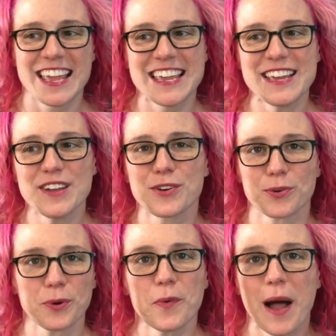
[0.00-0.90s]
He
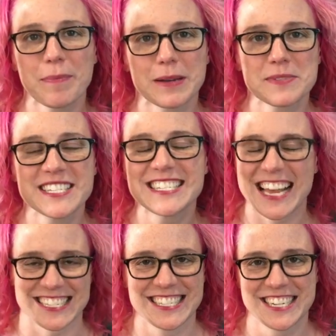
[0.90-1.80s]
grew up
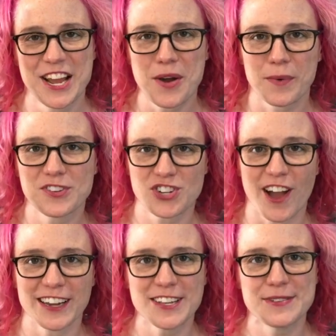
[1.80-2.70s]
obsessed with
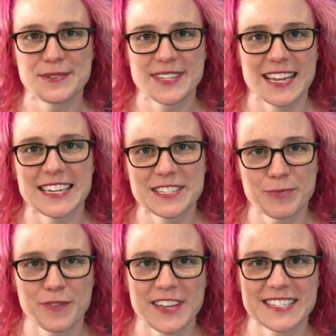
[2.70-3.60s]
John Hughes 80s
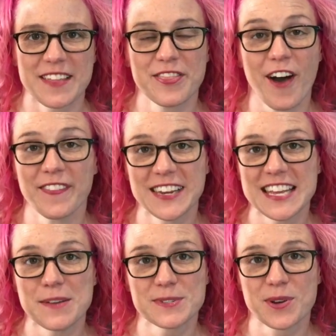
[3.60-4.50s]
movies and thought that
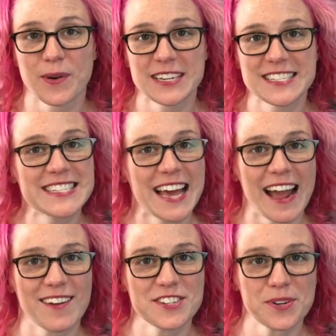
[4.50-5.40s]
he was going to set
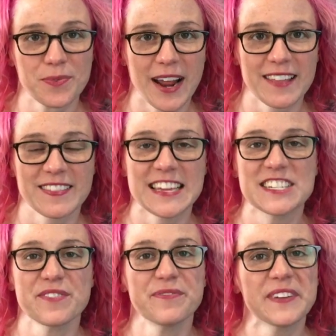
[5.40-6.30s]
out to write the
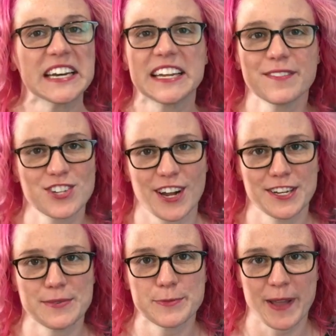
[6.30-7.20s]
definitive
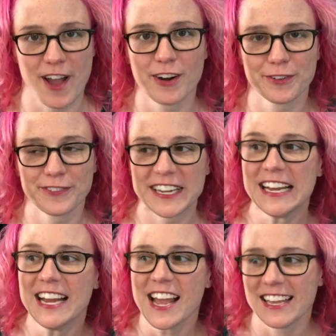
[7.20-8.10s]
John Hughes
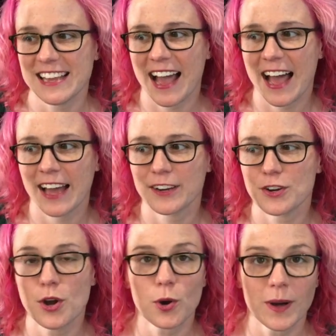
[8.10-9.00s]
biography. He had
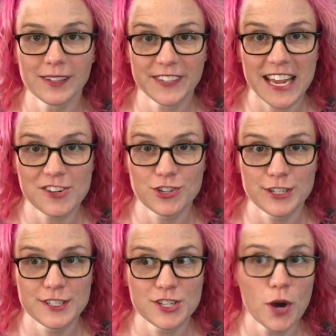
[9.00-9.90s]
no
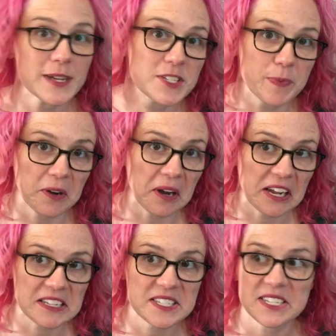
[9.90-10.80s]
qualifications, no
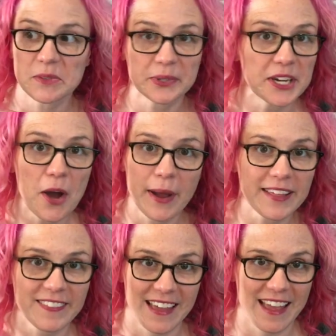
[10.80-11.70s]
experience, didn't really know
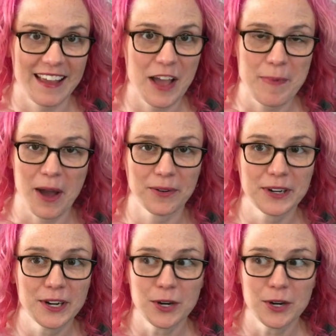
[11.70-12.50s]
anything about